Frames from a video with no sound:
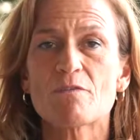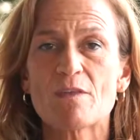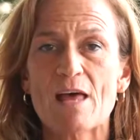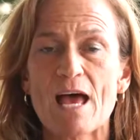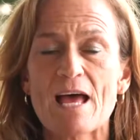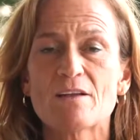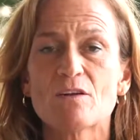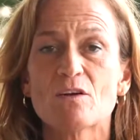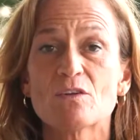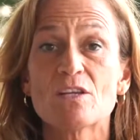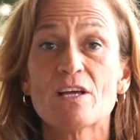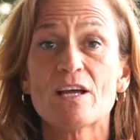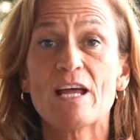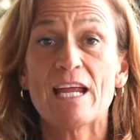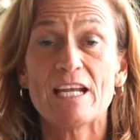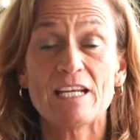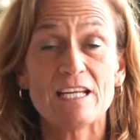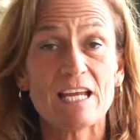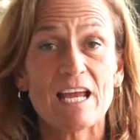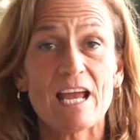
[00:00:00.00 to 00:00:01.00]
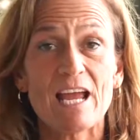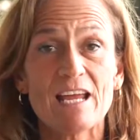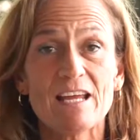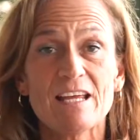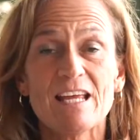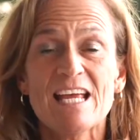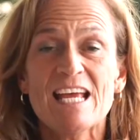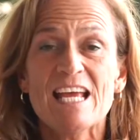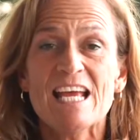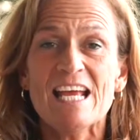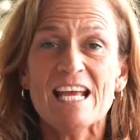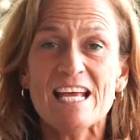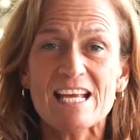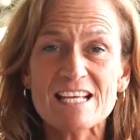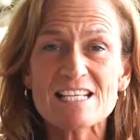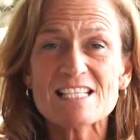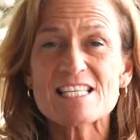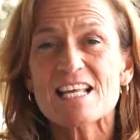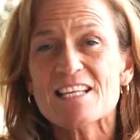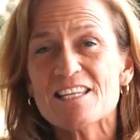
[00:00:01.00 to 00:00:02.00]
that on the ADA,
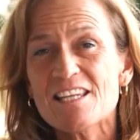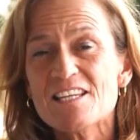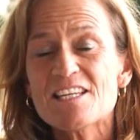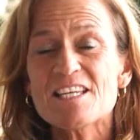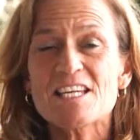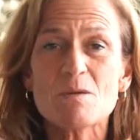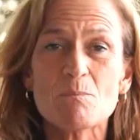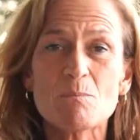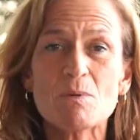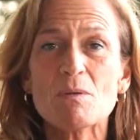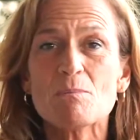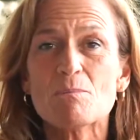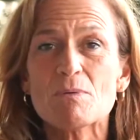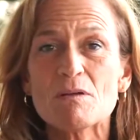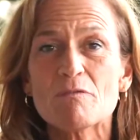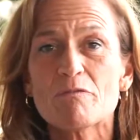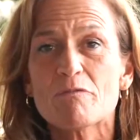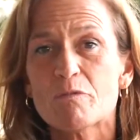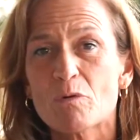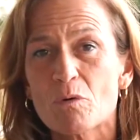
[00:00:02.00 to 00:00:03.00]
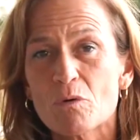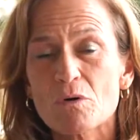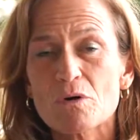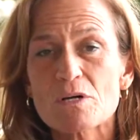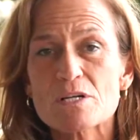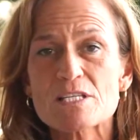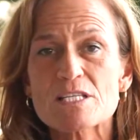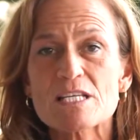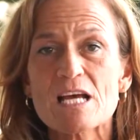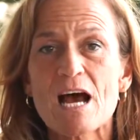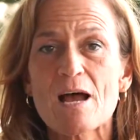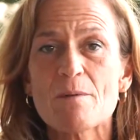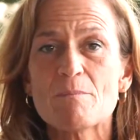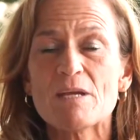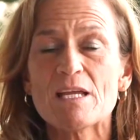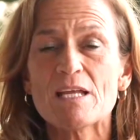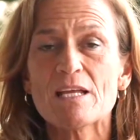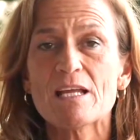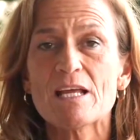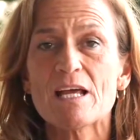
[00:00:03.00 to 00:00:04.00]
is that the DPP-4s,
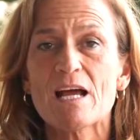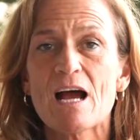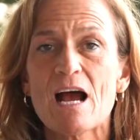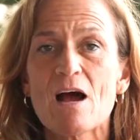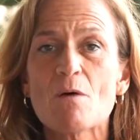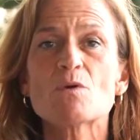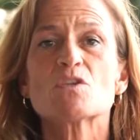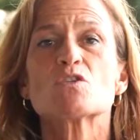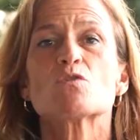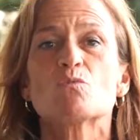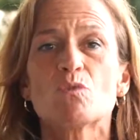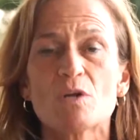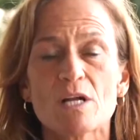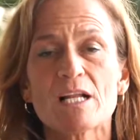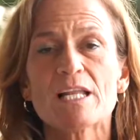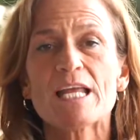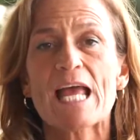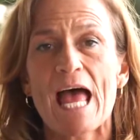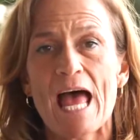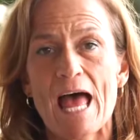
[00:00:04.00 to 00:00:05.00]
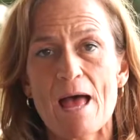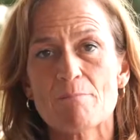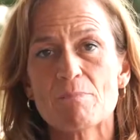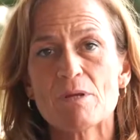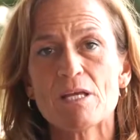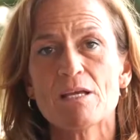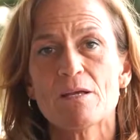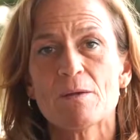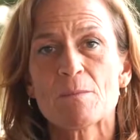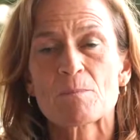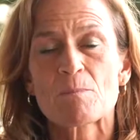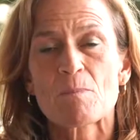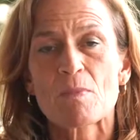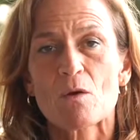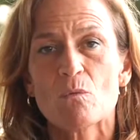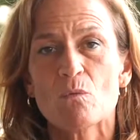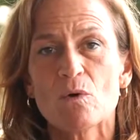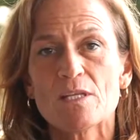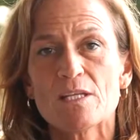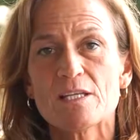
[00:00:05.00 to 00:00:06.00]
I was really happy
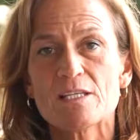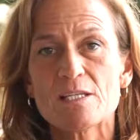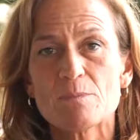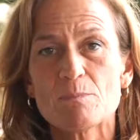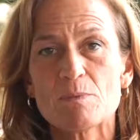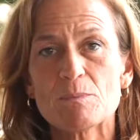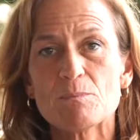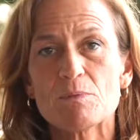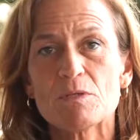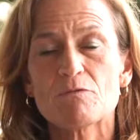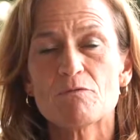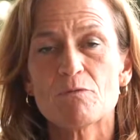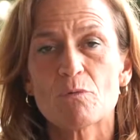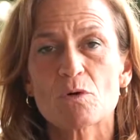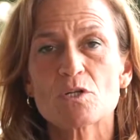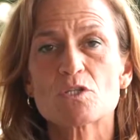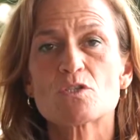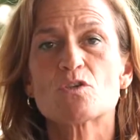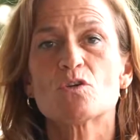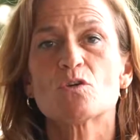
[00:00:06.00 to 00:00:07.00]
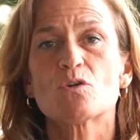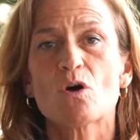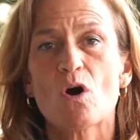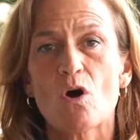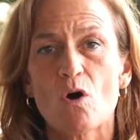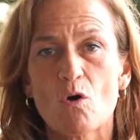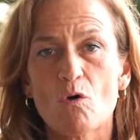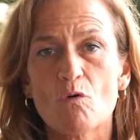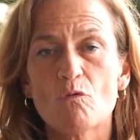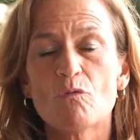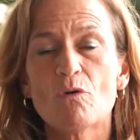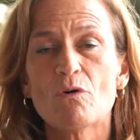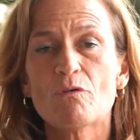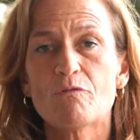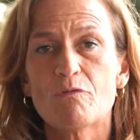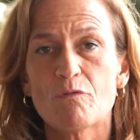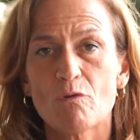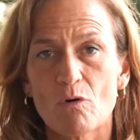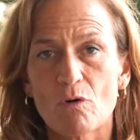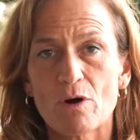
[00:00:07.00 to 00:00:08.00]
when the DPP-4s took over
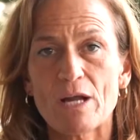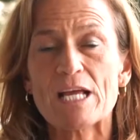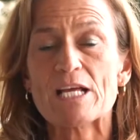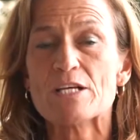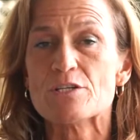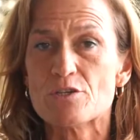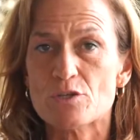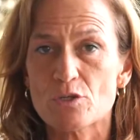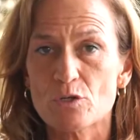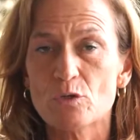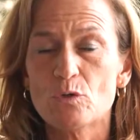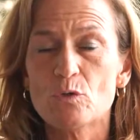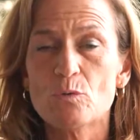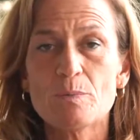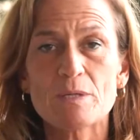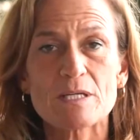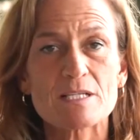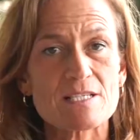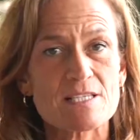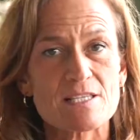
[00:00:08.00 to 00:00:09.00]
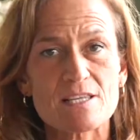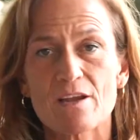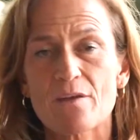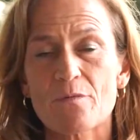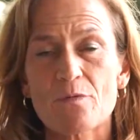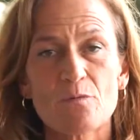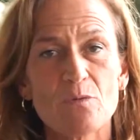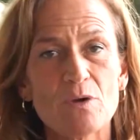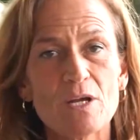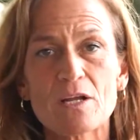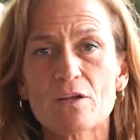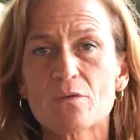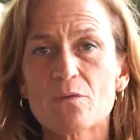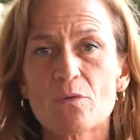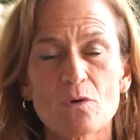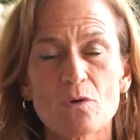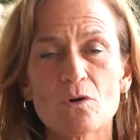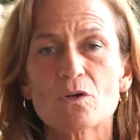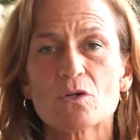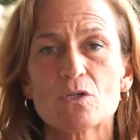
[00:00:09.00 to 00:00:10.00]
for SU, because there are three
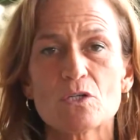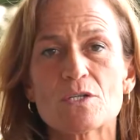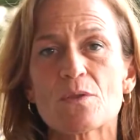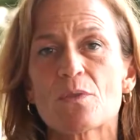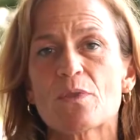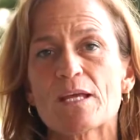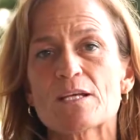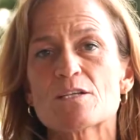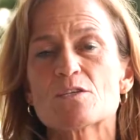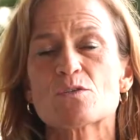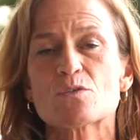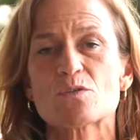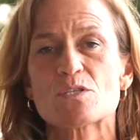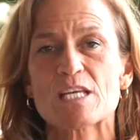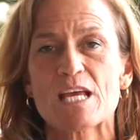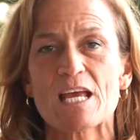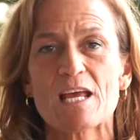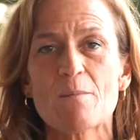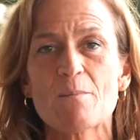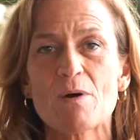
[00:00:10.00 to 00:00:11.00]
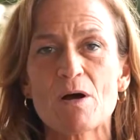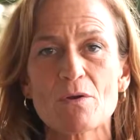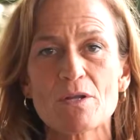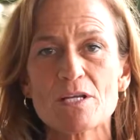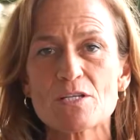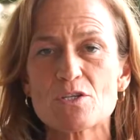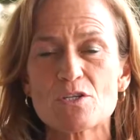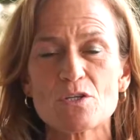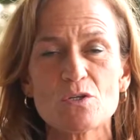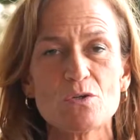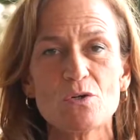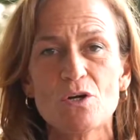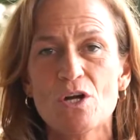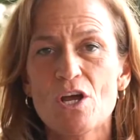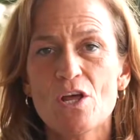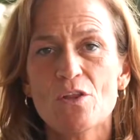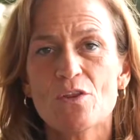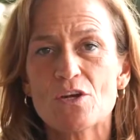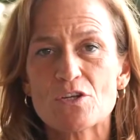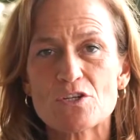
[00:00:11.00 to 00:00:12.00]
good things to say about SU.
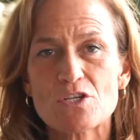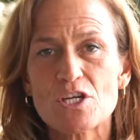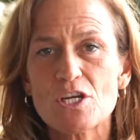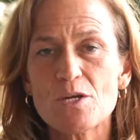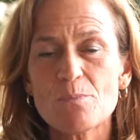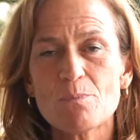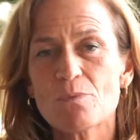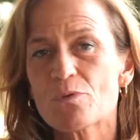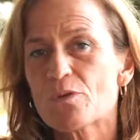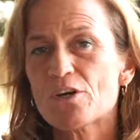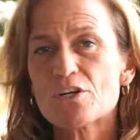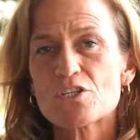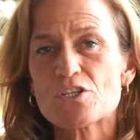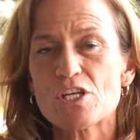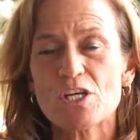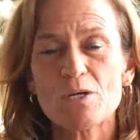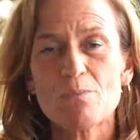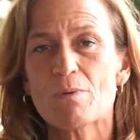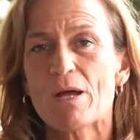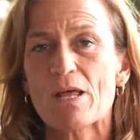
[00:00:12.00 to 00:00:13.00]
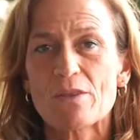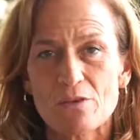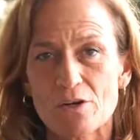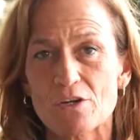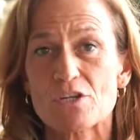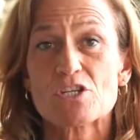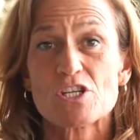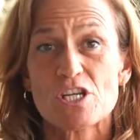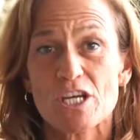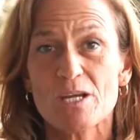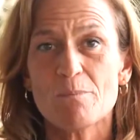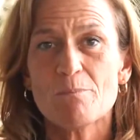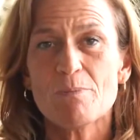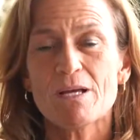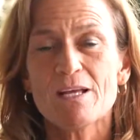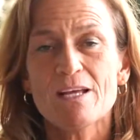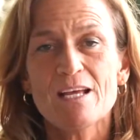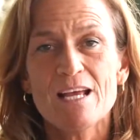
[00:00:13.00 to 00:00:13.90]
They're cheap, and they're cheap.